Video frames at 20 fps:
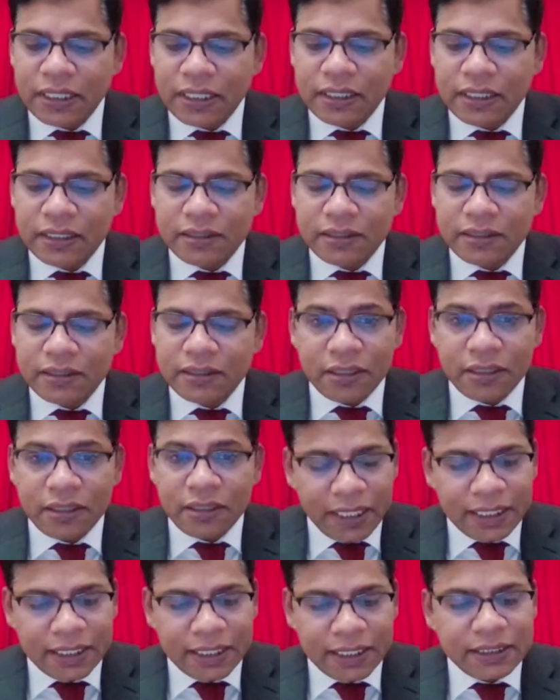third
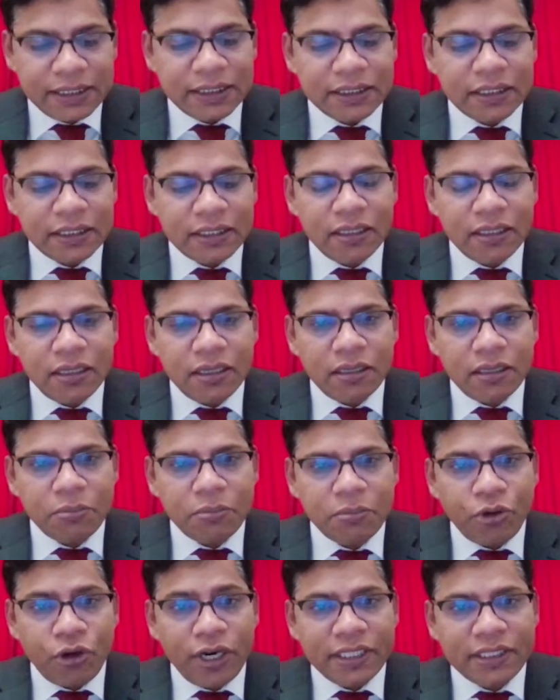parties,
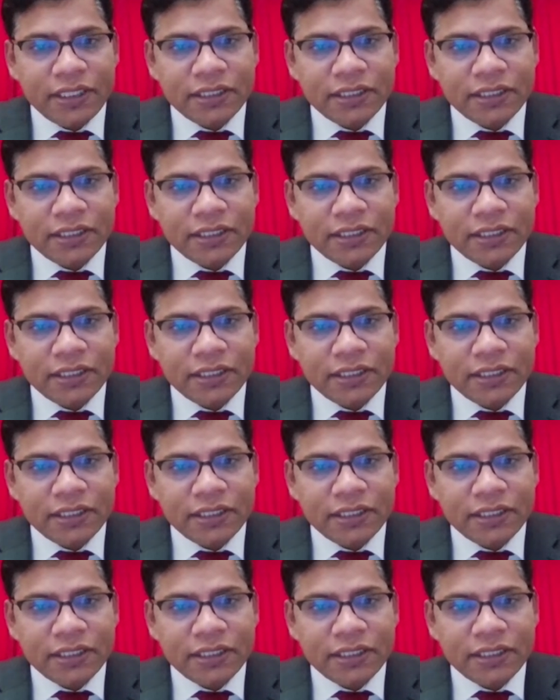products,